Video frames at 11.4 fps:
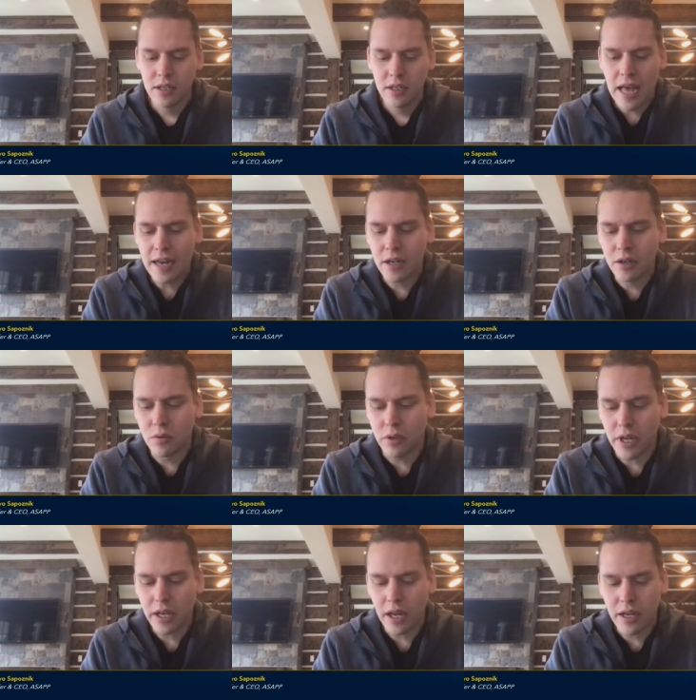
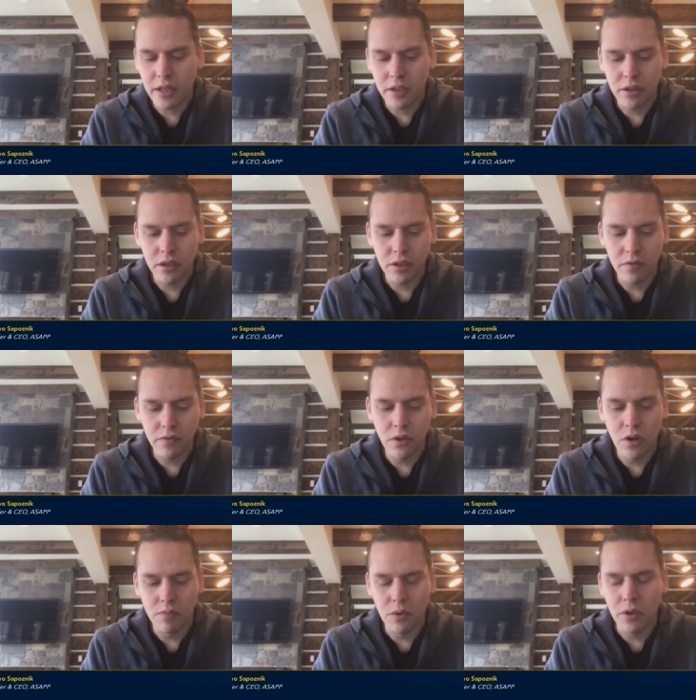category, I can think of
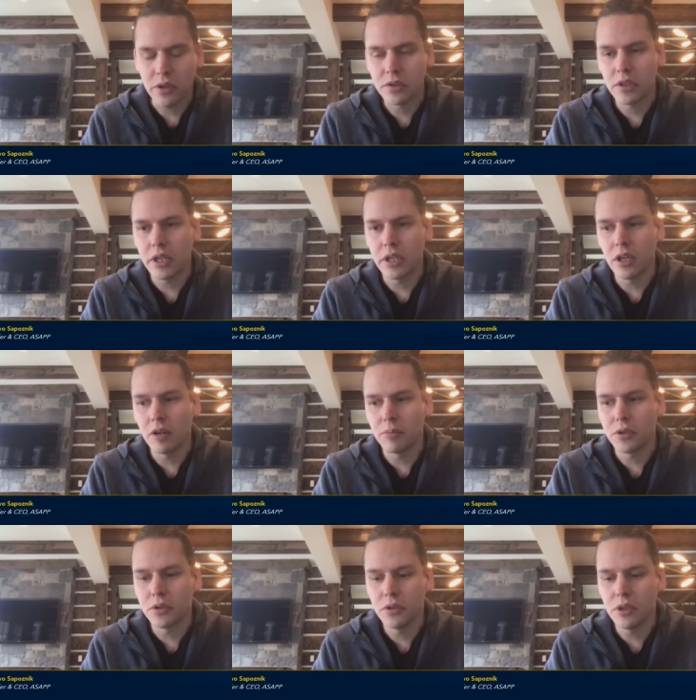no more exciting
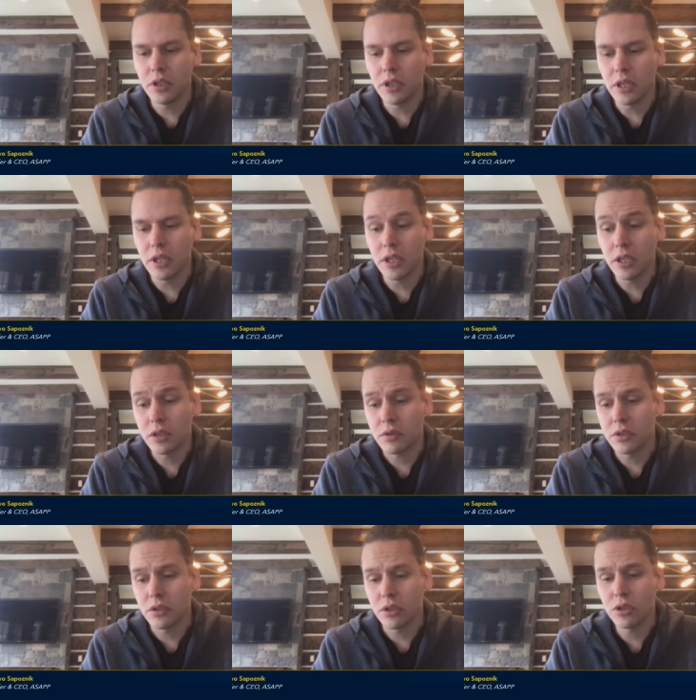opportunity than
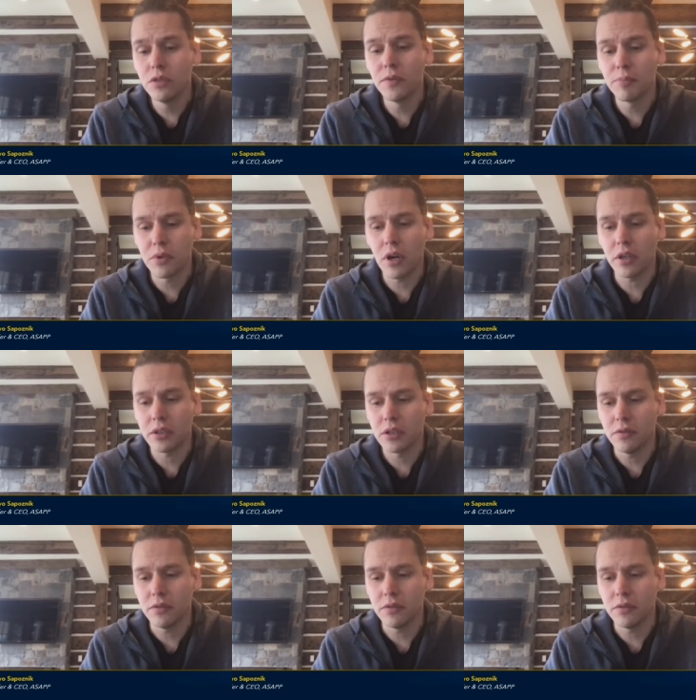increasing human
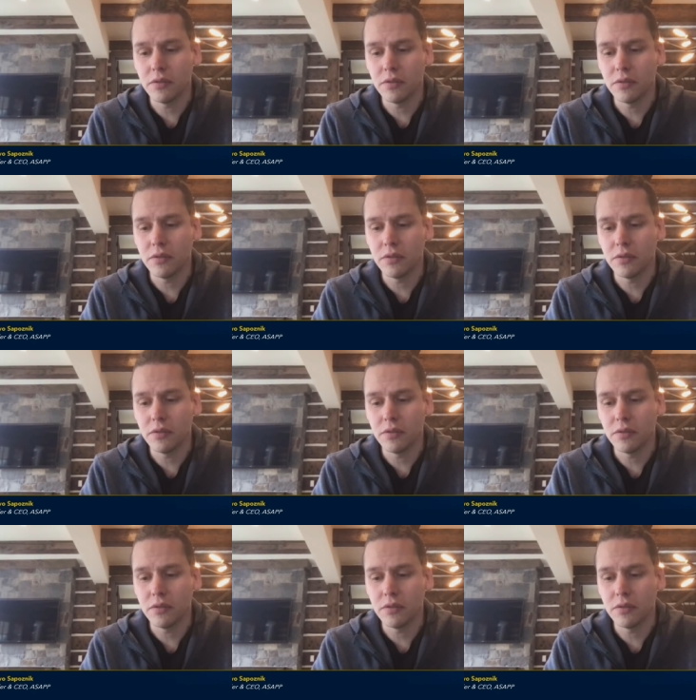productivity.